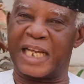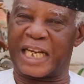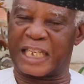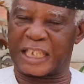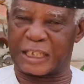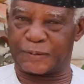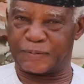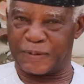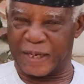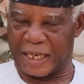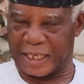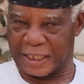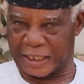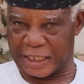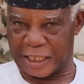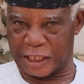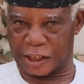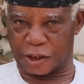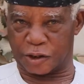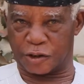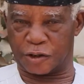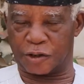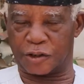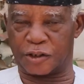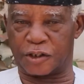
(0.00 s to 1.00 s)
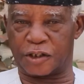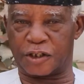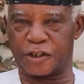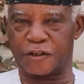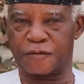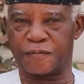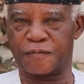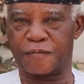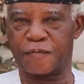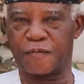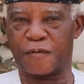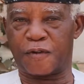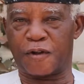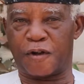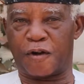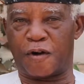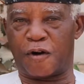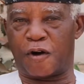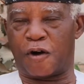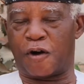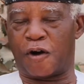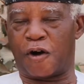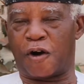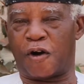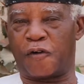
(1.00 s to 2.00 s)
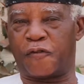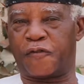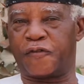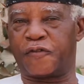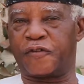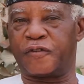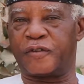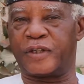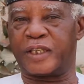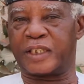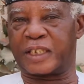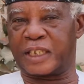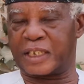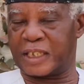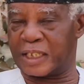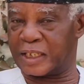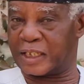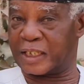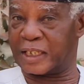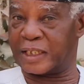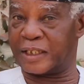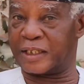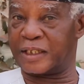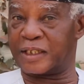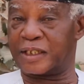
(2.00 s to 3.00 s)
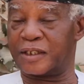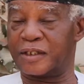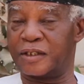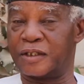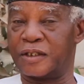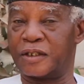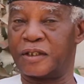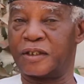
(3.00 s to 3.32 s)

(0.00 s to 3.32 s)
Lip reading: expectations of the citizens.